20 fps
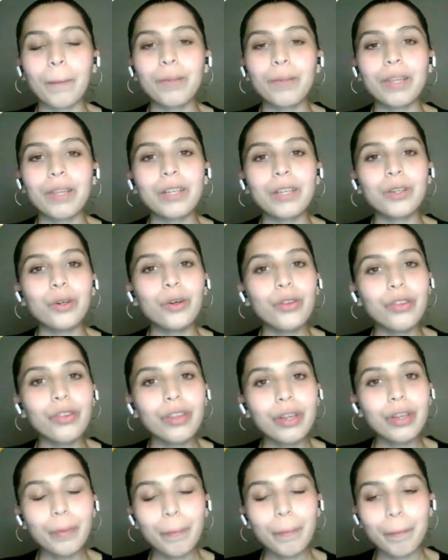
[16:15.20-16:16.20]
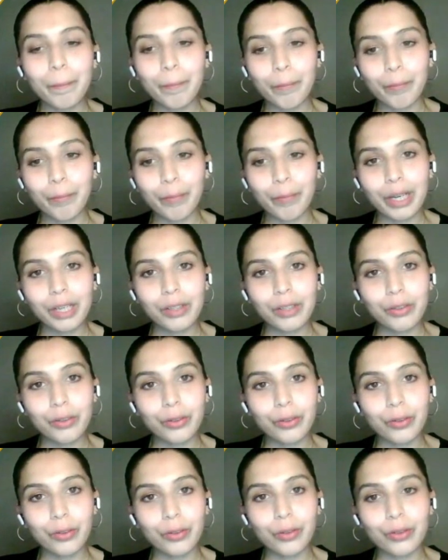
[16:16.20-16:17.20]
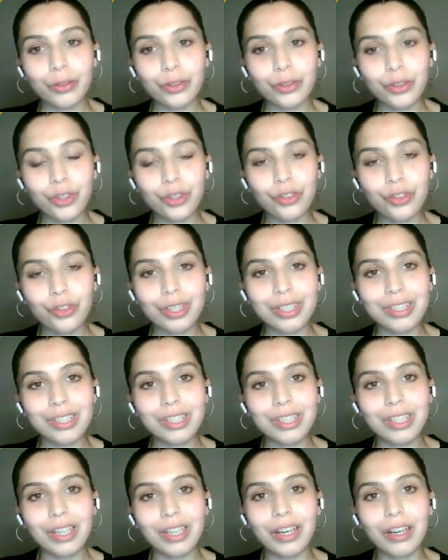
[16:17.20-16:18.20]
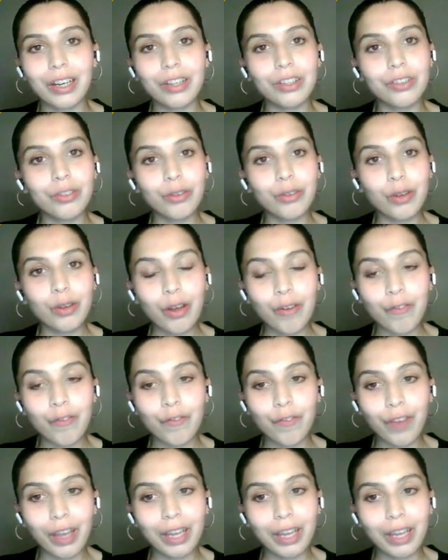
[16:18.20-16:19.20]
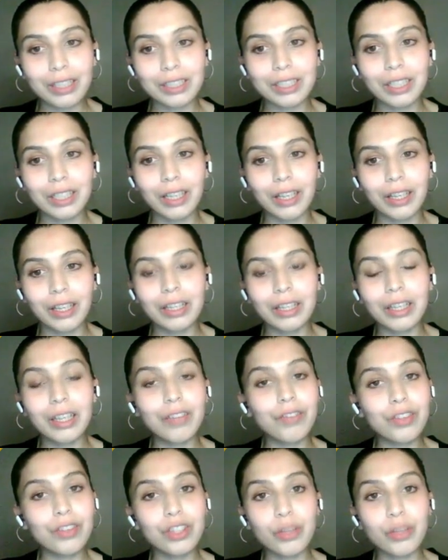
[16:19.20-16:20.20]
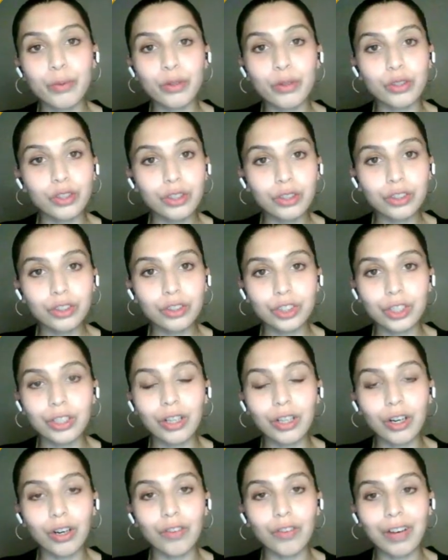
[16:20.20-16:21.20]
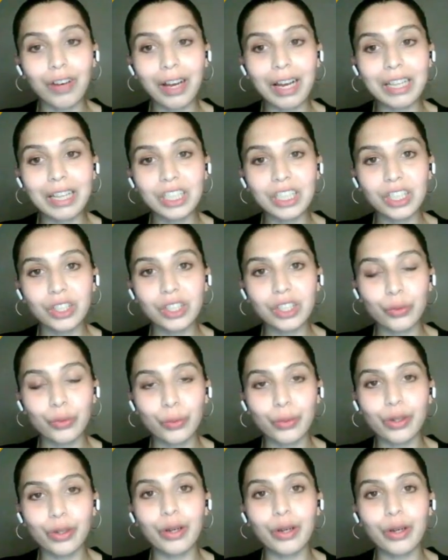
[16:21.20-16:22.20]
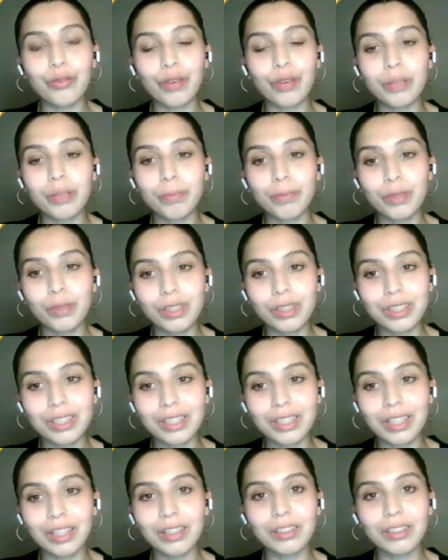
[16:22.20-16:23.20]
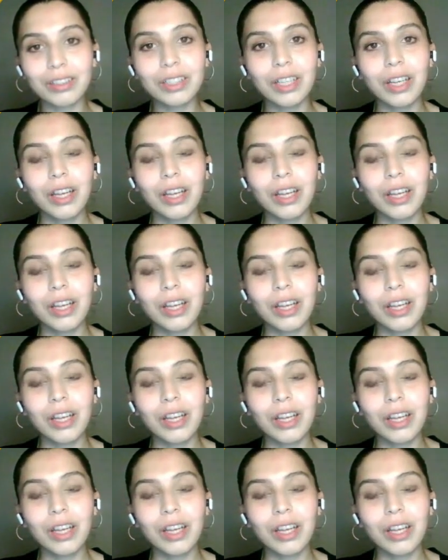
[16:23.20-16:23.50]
then other micronutrients that affect even the production of adequate red blood cells